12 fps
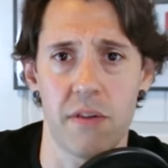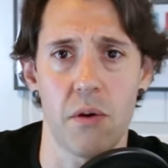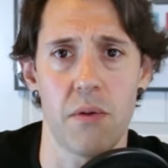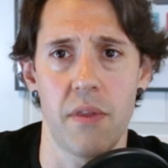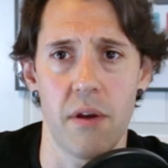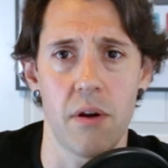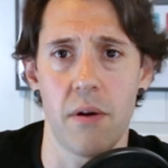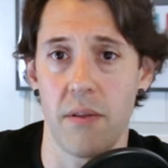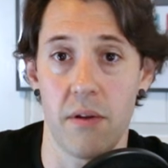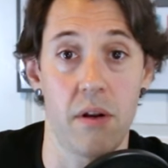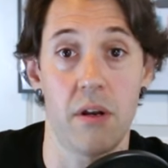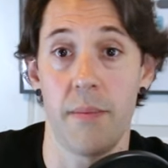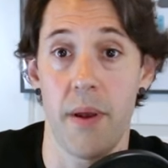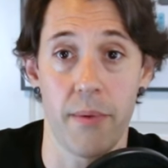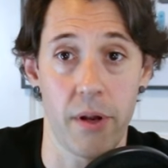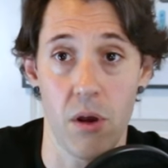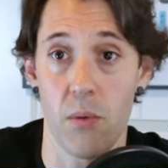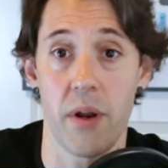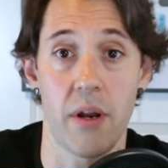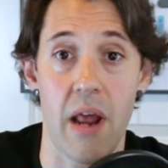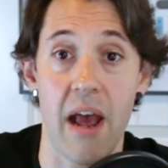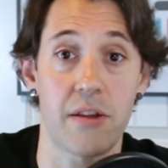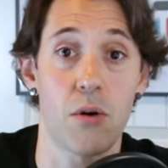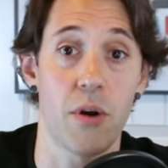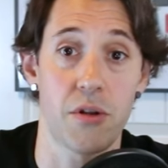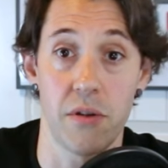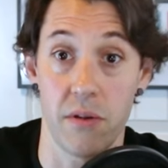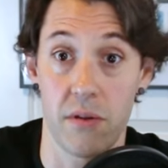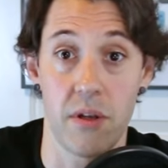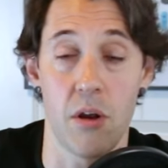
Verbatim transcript: So they're going to be able to go in and ask questions,